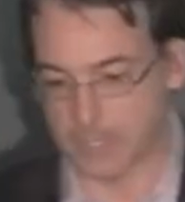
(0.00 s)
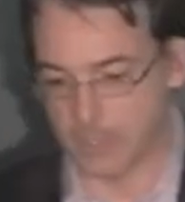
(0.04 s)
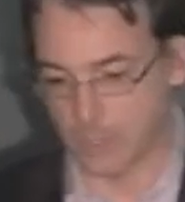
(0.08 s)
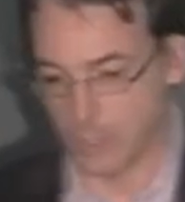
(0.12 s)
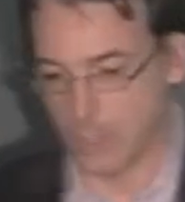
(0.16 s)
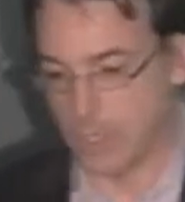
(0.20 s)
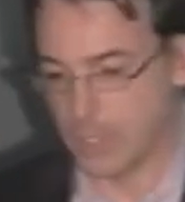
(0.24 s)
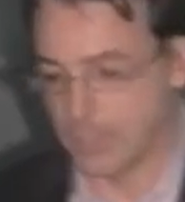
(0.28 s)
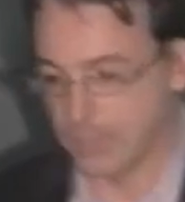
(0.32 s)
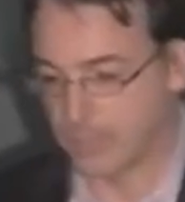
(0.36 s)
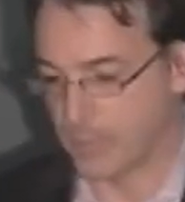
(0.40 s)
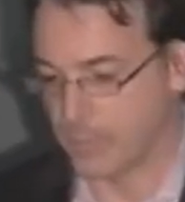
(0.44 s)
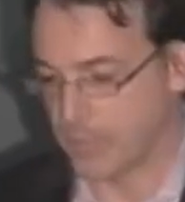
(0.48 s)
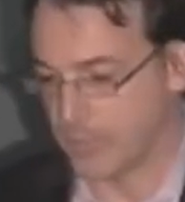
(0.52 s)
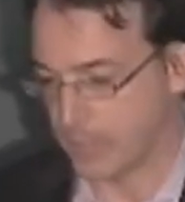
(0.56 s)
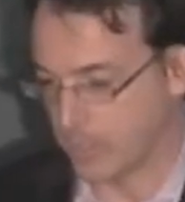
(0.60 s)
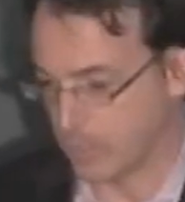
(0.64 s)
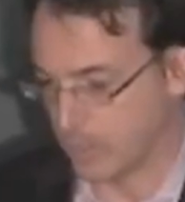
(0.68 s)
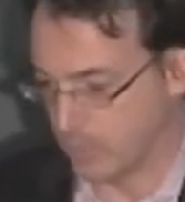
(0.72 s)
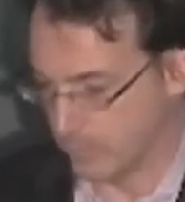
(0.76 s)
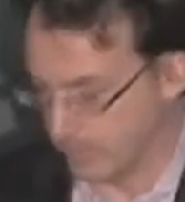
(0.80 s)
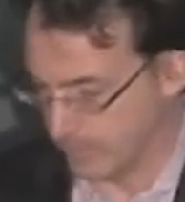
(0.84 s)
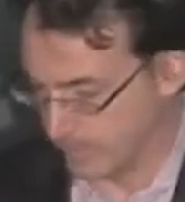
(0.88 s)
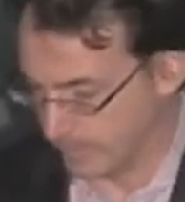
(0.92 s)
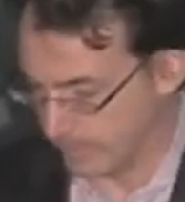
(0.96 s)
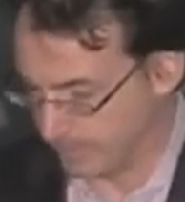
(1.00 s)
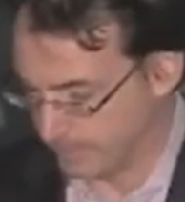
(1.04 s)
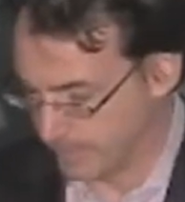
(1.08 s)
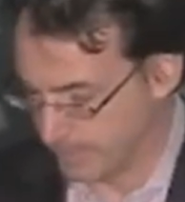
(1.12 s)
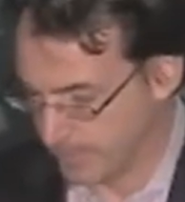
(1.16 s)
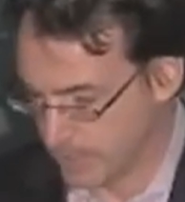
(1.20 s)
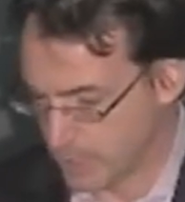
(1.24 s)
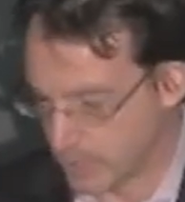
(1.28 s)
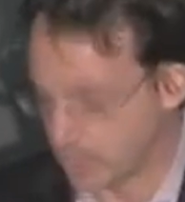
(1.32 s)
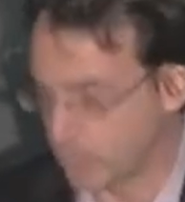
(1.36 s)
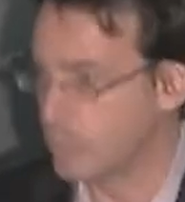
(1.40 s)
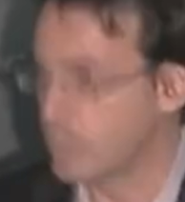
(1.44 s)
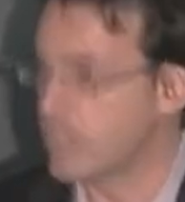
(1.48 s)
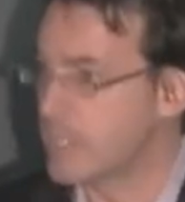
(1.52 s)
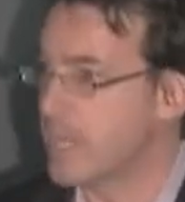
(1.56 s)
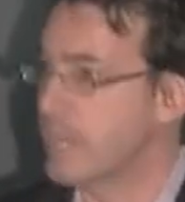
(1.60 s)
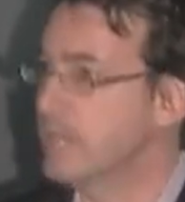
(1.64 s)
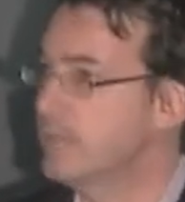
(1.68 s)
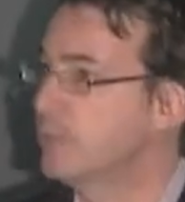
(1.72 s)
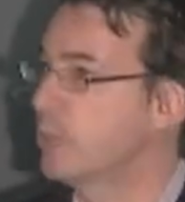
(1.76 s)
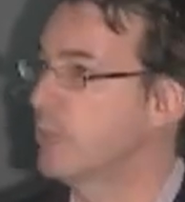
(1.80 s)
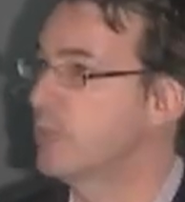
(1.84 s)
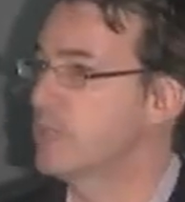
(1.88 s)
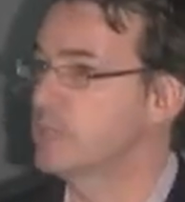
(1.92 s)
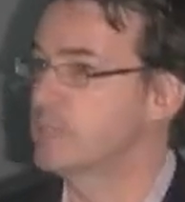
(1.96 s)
receiving commands, learning from the human.